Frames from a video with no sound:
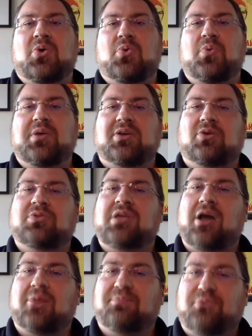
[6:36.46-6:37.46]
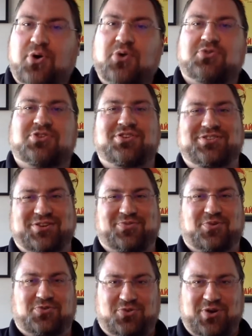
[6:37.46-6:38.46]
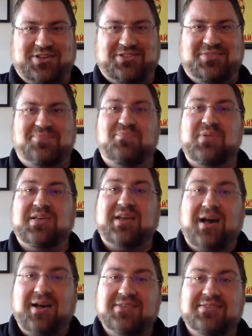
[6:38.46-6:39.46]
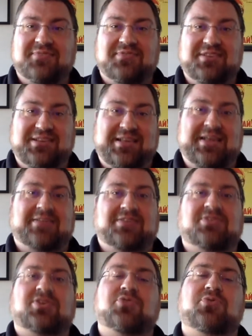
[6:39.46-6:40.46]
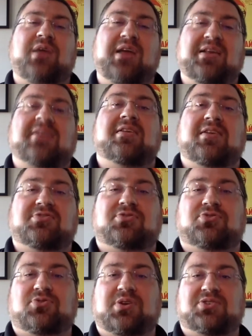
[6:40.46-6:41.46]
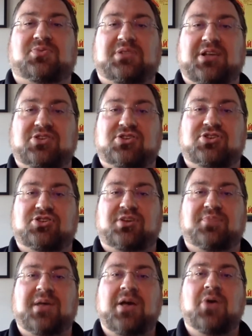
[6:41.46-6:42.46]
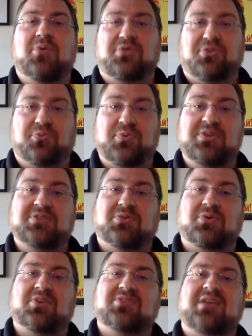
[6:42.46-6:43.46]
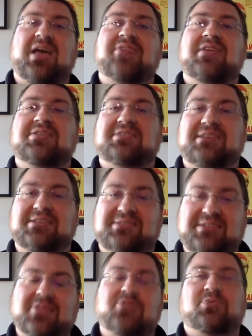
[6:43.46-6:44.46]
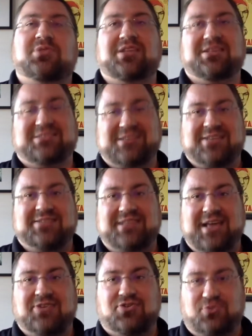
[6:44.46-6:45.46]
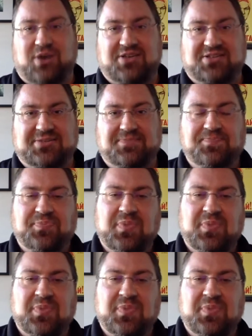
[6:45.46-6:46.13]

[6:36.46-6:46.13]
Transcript: We can only approach Zero Trust because of the need to create an initial trust relationship with a resource and then to continually assess that trust.